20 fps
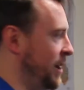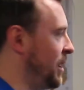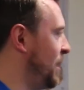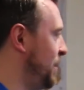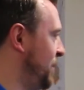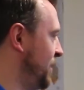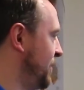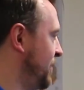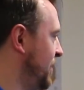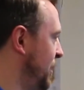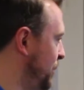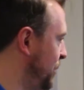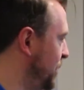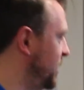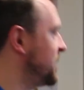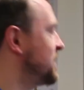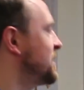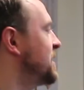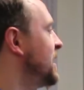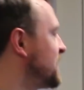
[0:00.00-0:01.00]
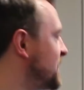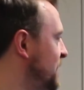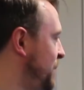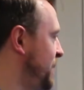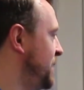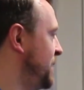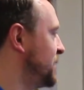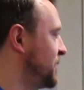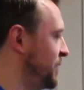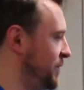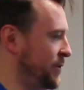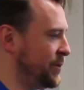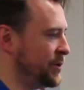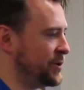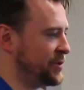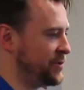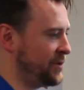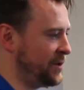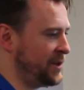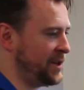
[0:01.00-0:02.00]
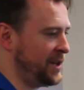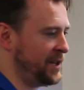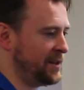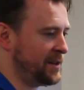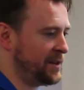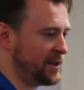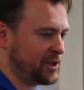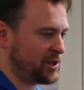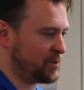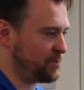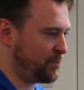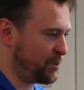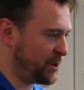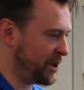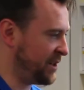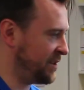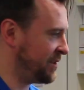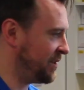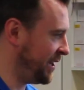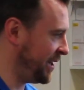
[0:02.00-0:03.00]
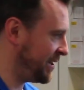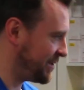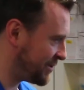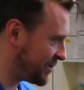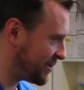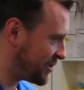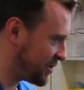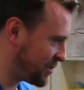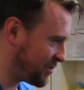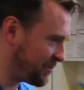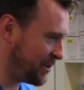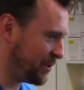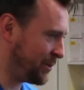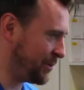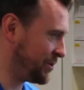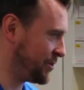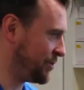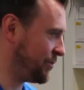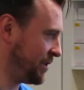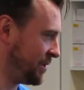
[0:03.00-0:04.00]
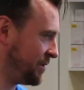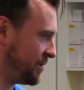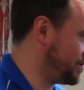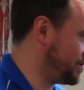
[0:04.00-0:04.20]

up, if I put excessive amounts of force through the knee, then I just break the knee. It's a small joint.